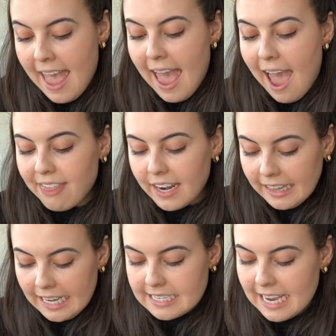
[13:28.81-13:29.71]
And then I
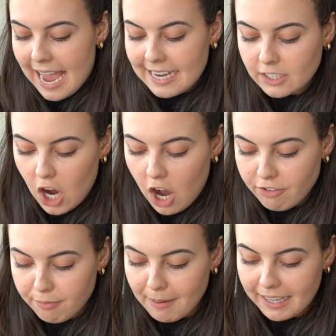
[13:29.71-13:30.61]
like to end
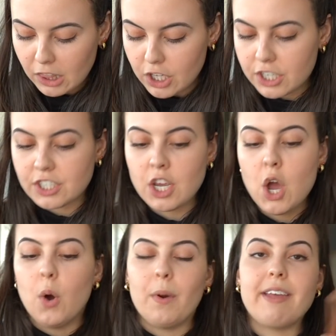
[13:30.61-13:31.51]
off my looks
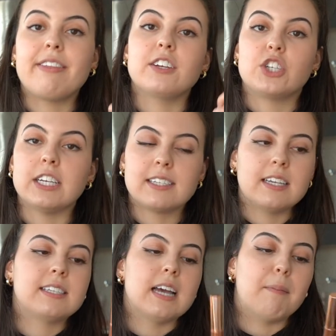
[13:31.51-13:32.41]
with
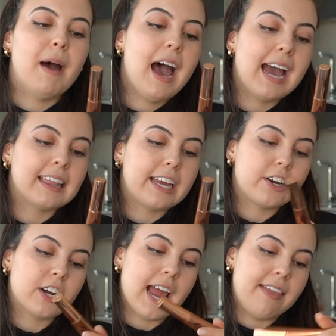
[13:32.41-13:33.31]
just some
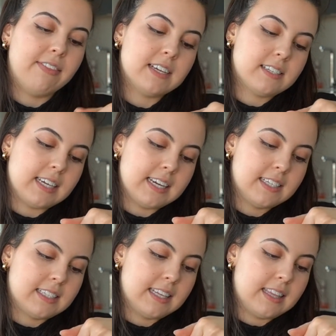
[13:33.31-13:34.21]
highlighter, and this
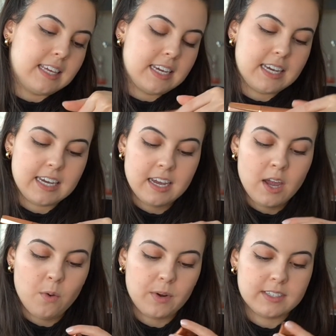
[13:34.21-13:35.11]
is the,
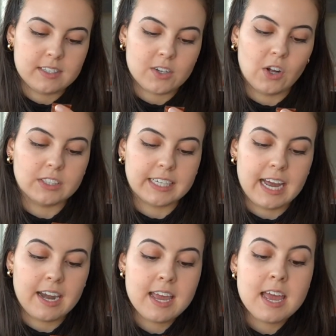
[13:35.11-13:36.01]
what is this called
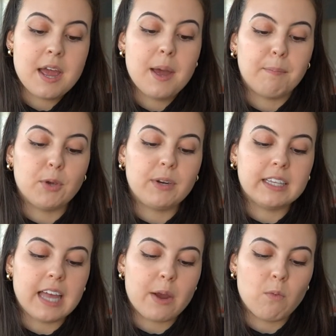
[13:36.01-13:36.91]
again? Beauty
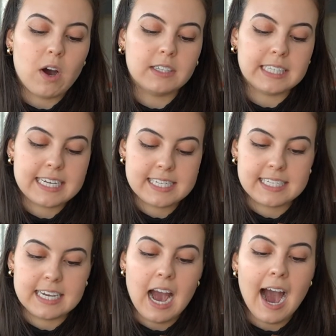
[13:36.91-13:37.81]
Light Wand
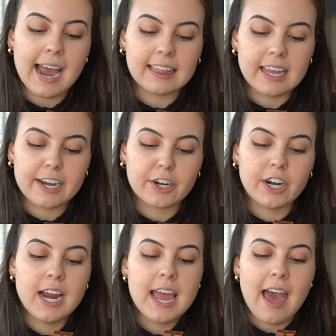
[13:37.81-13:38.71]
Easy
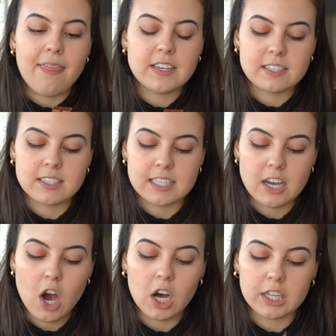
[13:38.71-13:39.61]
Highlighter, and this is the
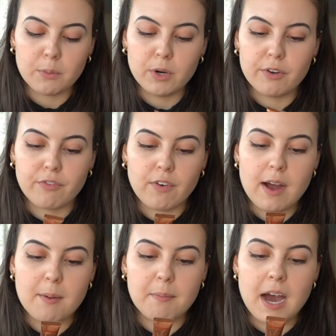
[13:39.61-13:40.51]
Hollywood
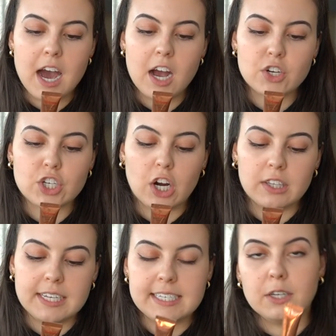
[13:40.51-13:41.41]
from
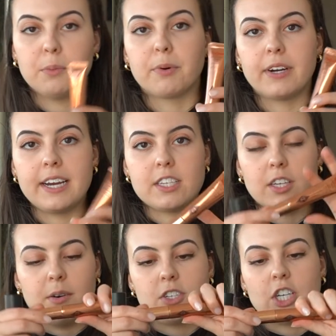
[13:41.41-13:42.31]
Charlotte Tilbury.
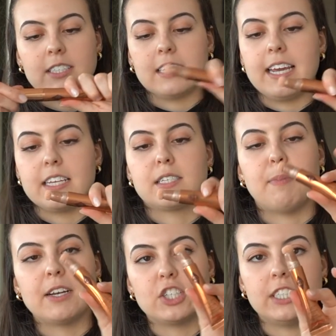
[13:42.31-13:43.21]
So it's just a
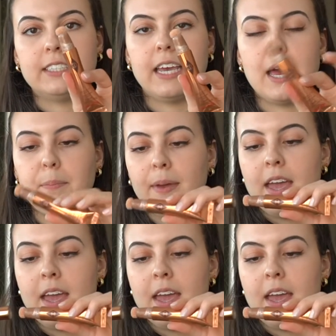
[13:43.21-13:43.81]
spongy tip,